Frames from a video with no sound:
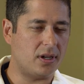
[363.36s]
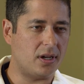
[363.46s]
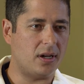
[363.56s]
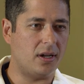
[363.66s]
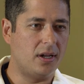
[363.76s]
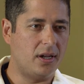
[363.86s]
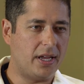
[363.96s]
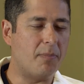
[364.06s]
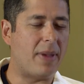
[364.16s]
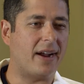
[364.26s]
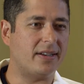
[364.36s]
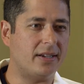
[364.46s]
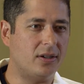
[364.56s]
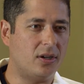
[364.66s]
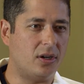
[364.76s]
uh,
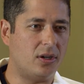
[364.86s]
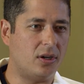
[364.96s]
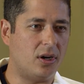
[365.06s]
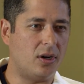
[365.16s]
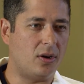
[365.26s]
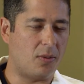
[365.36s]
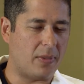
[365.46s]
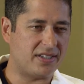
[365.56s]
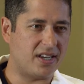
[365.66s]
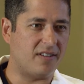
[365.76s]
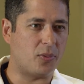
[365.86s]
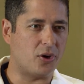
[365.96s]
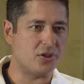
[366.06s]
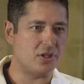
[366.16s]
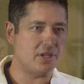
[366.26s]
impacting on, on, on myself
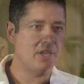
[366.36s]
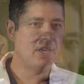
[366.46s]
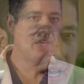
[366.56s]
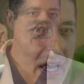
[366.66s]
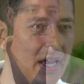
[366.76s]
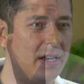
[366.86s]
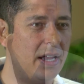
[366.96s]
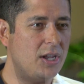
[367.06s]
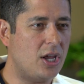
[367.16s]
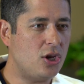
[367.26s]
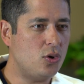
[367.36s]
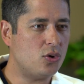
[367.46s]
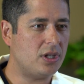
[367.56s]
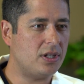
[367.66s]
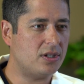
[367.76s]
personally. And, and, and
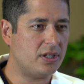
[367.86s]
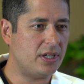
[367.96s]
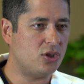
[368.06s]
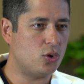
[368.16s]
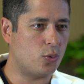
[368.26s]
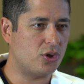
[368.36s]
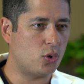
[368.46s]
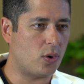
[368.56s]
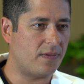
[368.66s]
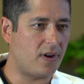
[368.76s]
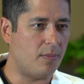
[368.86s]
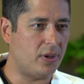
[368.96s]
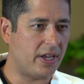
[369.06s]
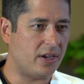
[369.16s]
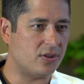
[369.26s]
usually this leads to restorative
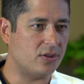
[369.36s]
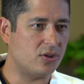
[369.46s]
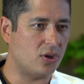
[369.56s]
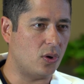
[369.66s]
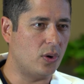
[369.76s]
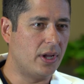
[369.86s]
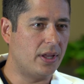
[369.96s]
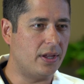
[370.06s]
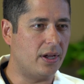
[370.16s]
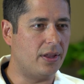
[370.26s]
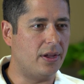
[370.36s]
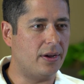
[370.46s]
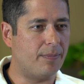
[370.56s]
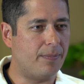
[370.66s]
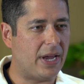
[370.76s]
complications. So the,
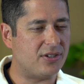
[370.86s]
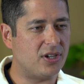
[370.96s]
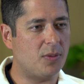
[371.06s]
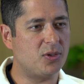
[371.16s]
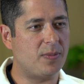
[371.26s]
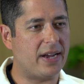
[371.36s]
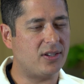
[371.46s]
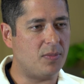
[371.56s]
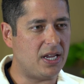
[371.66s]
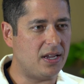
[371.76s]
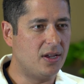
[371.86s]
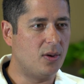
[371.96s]
the patient comes back to me,